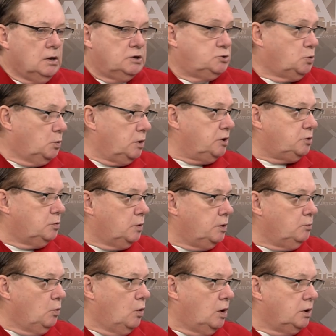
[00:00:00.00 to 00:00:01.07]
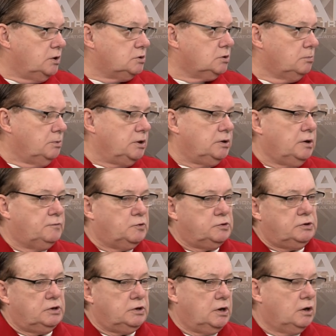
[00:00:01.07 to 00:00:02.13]
2021, he's a little bit different
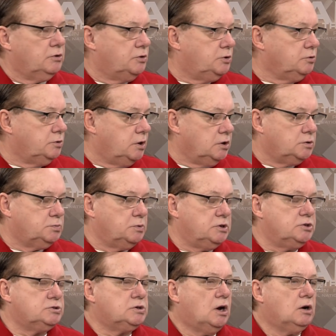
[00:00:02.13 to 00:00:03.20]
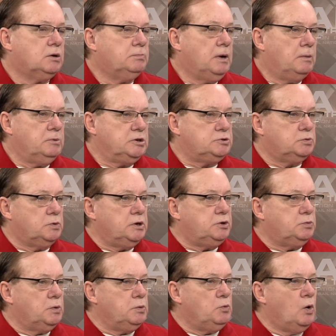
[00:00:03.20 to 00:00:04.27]
than the other two kids we just talked about, but he's
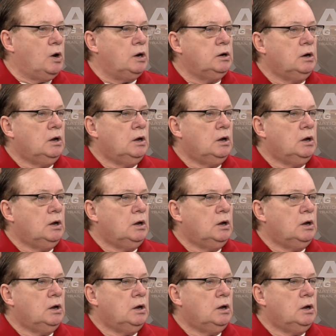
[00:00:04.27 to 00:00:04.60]
2021.